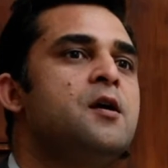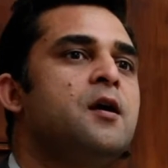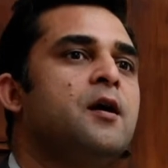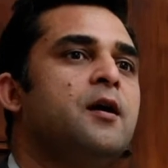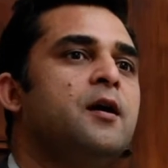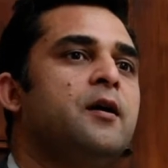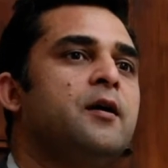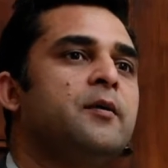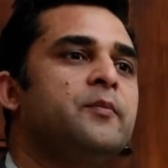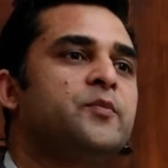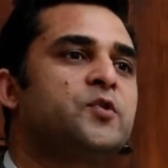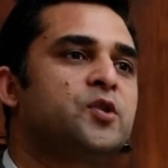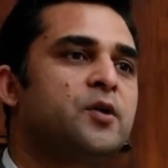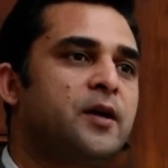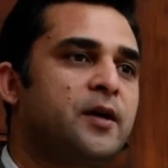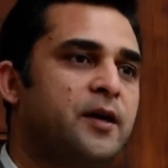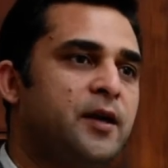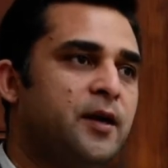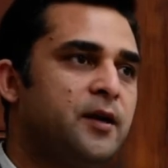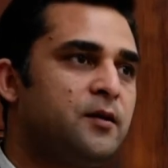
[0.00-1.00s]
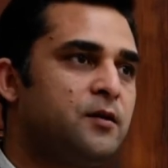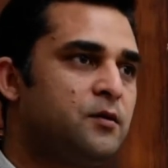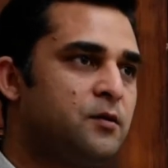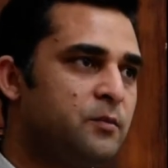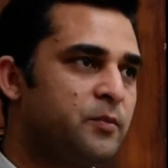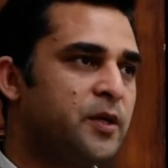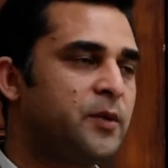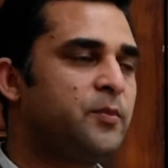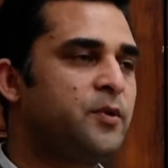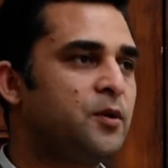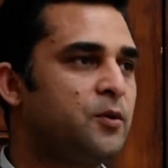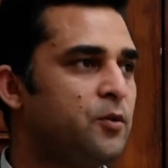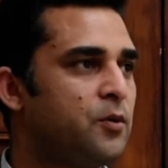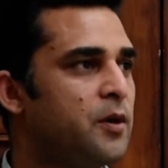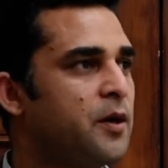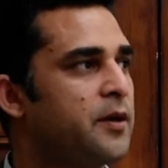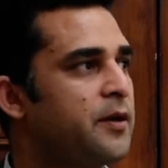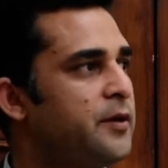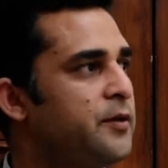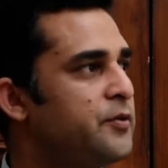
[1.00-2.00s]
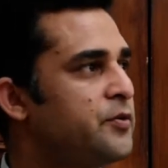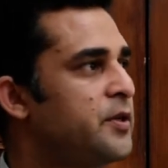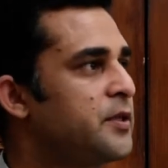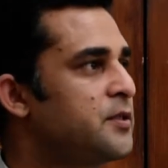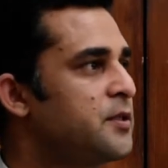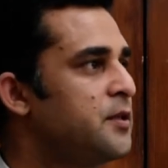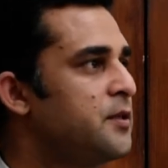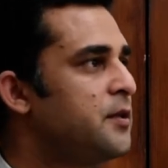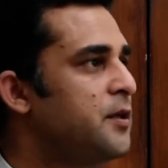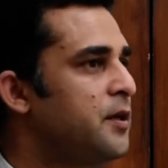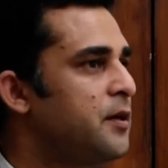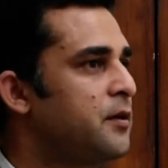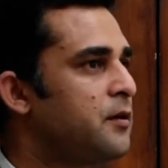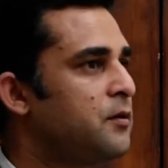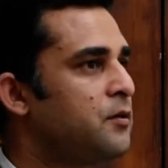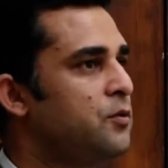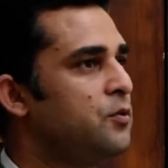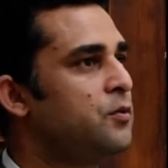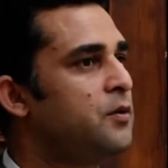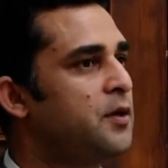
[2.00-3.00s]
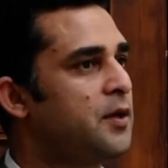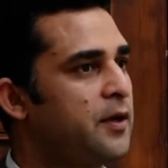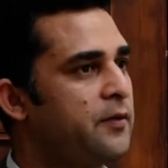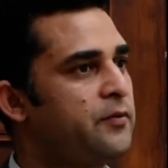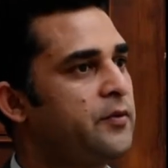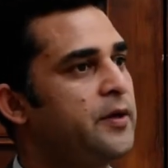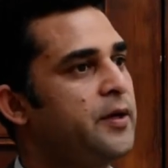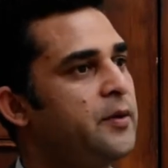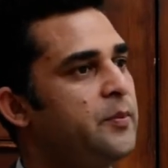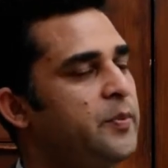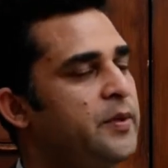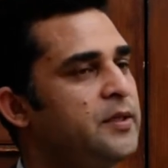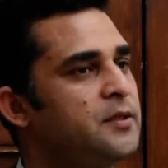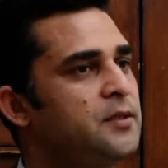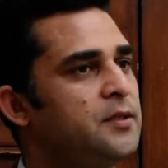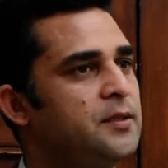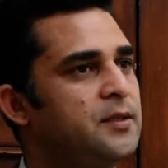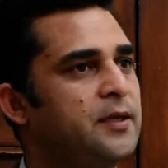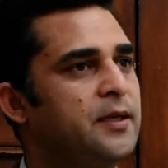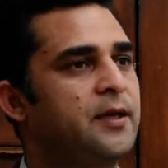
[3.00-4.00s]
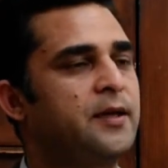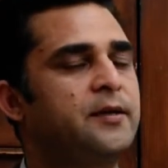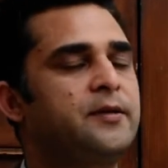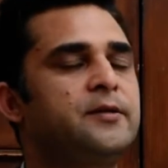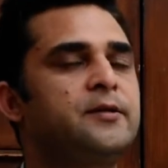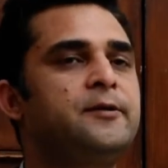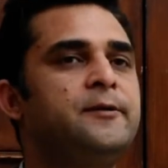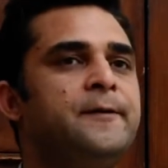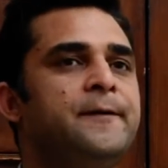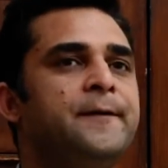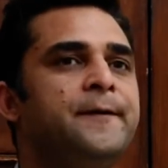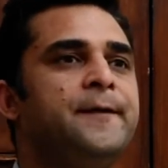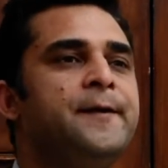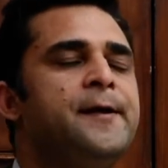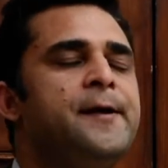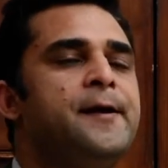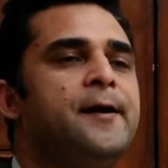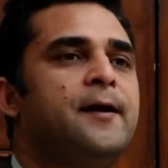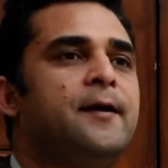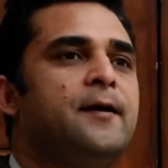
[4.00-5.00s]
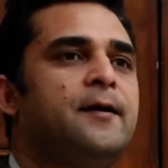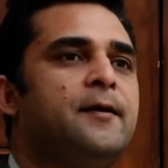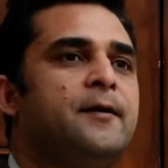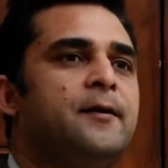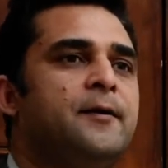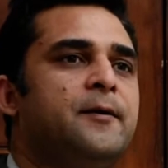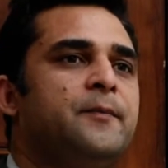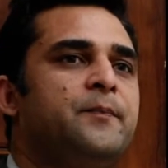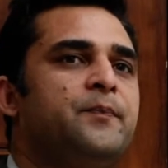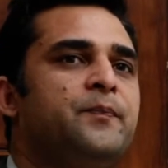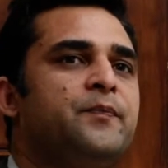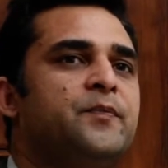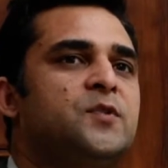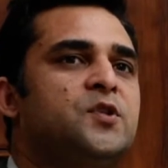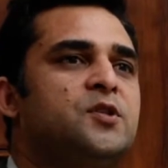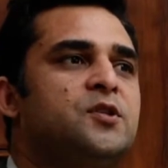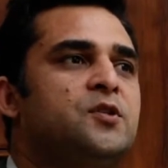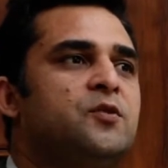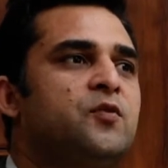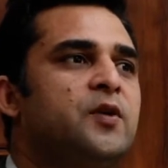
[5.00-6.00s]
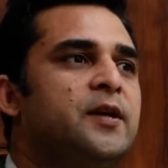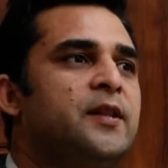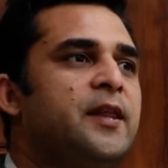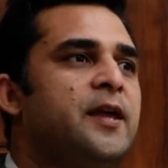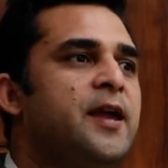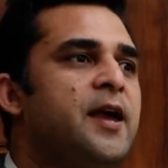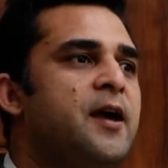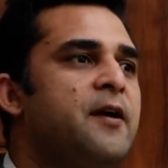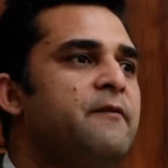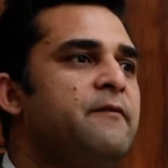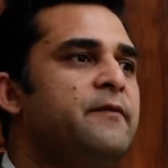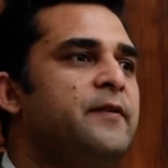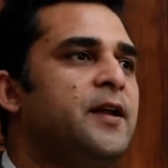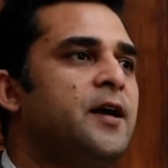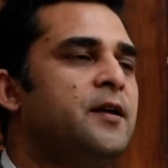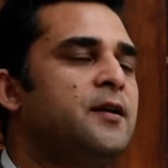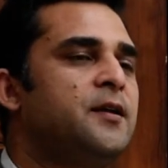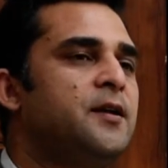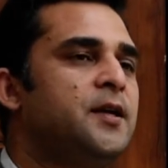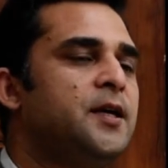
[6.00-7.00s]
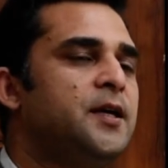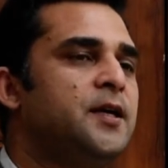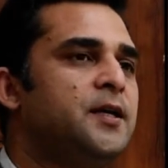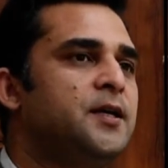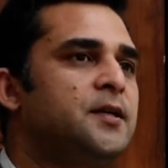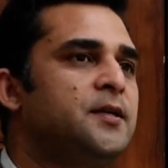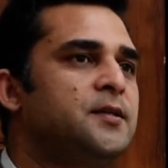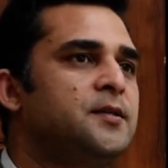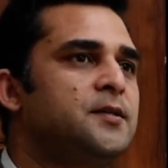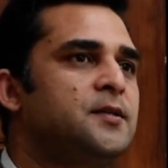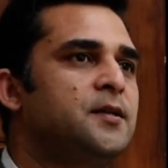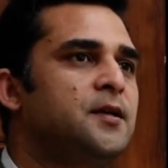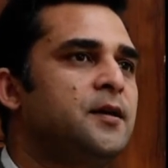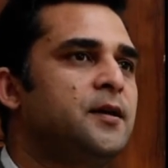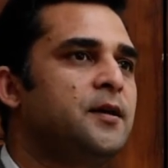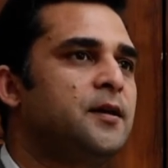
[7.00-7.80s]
So again, people who are interested, they can Google Everyday Peace Indicator. So what they have done is